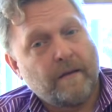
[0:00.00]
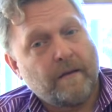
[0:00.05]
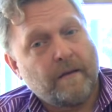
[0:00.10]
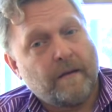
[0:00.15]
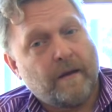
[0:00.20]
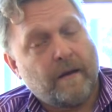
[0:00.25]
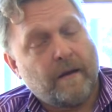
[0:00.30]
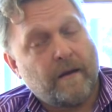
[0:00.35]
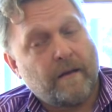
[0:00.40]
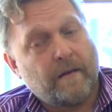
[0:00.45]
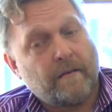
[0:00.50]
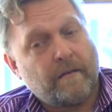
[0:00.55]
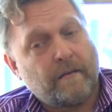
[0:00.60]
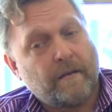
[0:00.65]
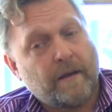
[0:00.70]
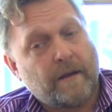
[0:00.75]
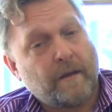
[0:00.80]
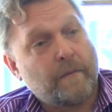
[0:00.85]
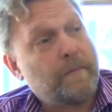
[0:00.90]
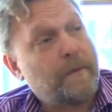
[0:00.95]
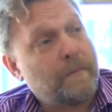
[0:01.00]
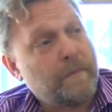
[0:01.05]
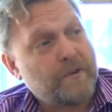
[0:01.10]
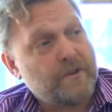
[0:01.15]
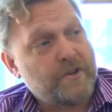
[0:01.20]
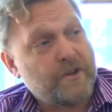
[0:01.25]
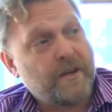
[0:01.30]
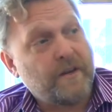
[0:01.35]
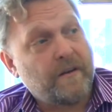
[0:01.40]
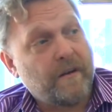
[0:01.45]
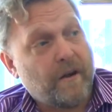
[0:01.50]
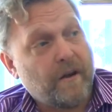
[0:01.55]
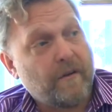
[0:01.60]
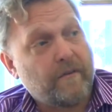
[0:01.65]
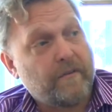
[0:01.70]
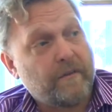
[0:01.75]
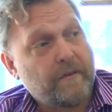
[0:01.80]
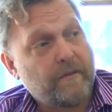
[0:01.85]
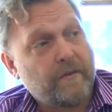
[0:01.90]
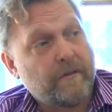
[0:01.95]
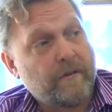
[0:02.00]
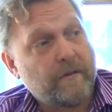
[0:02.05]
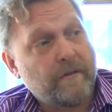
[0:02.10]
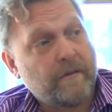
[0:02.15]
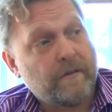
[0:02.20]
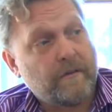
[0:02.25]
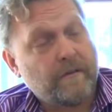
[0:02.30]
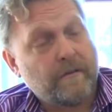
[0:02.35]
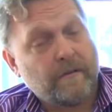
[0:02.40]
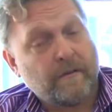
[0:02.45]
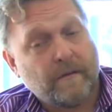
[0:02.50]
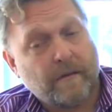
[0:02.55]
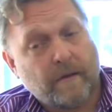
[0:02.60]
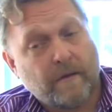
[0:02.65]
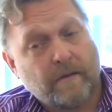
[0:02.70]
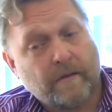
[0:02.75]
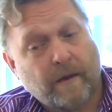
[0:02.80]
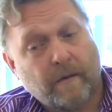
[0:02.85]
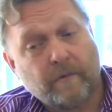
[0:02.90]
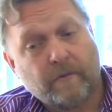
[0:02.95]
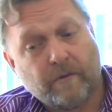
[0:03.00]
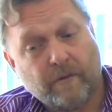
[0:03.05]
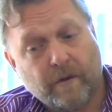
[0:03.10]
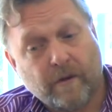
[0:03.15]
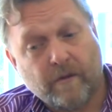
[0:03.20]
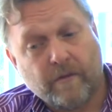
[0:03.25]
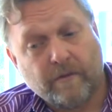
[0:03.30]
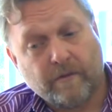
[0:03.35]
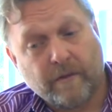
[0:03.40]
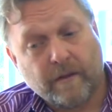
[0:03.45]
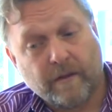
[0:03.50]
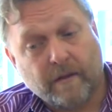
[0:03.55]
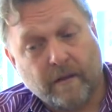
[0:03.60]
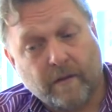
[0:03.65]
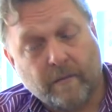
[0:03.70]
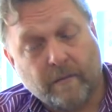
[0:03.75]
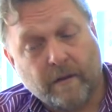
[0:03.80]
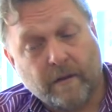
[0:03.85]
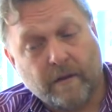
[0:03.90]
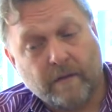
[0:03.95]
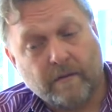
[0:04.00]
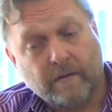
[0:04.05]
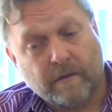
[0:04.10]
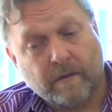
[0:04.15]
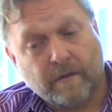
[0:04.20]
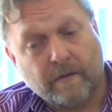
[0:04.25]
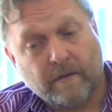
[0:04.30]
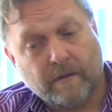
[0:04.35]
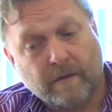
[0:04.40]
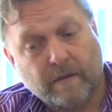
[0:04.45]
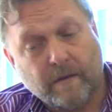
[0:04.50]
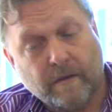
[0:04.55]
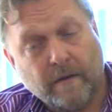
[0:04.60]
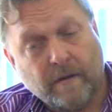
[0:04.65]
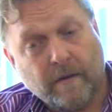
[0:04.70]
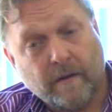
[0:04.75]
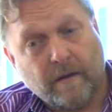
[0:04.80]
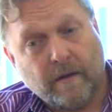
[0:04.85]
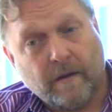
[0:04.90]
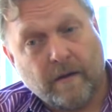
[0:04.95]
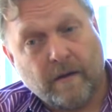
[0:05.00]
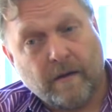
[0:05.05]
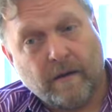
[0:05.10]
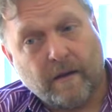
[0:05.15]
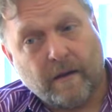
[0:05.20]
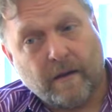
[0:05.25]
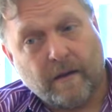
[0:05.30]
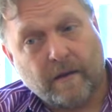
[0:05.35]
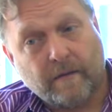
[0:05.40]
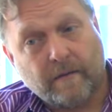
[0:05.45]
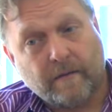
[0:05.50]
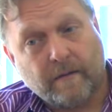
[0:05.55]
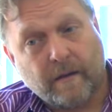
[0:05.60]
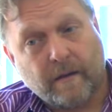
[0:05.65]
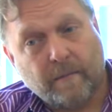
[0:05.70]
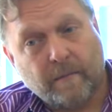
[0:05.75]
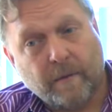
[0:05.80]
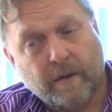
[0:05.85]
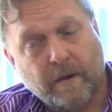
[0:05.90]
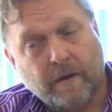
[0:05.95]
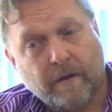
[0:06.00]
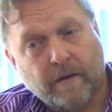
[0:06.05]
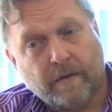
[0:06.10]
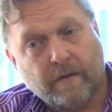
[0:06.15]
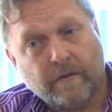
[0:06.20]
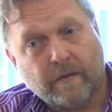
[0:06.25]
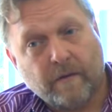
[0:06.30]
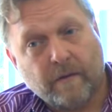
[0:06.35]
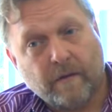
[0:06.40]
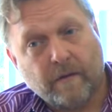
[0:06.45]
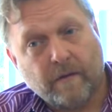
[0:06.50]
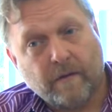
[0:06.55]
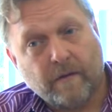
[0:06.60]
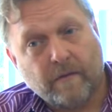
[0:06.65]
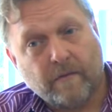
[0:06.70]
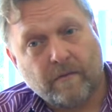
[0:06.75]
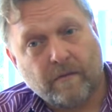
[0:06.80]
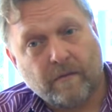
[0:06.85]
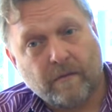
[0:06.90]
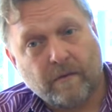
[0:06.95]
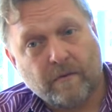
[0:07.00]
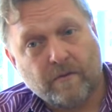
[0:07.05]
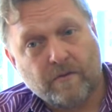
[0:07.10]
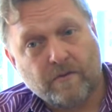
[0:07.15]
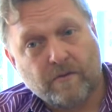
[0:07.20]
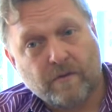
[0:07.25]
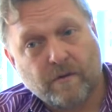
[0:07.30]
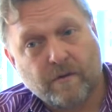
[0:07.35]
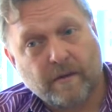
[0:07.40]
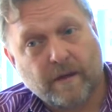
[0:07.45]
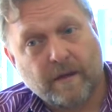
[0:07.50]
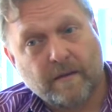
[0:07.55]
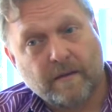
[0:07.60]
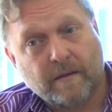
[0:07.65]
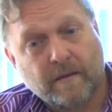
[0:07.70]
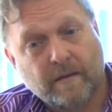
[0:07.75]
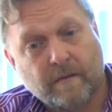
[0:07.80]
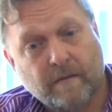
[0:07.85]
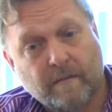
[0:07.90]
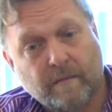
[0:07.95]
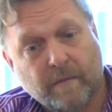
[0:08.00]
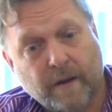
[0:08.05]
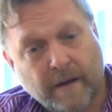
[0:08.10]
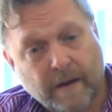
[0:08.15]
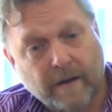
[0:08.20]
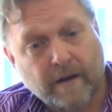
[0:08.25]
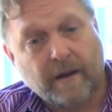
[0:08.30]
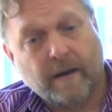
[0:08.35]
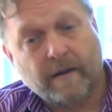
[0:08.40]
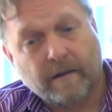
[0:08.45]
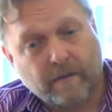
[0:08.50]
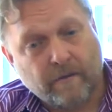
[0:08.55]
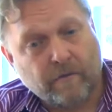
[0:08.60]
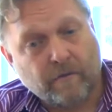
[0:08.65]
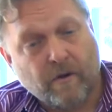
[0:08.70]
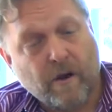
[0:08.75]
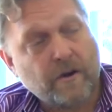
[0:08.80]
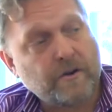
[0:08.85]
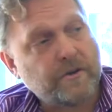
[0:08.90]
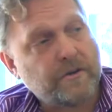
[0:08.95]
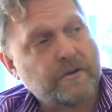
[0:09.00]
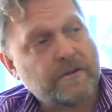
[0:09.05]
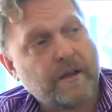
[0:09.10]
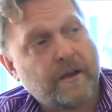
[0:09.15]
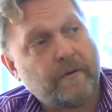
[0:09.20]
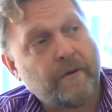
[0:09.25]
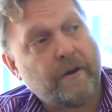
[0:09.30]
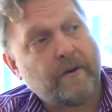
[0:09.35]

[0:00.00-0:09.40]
uh, it can be machine harvested. Uh, that was another thing that we did. Uh, at, at B D R C is to ensure that the metadata structures that we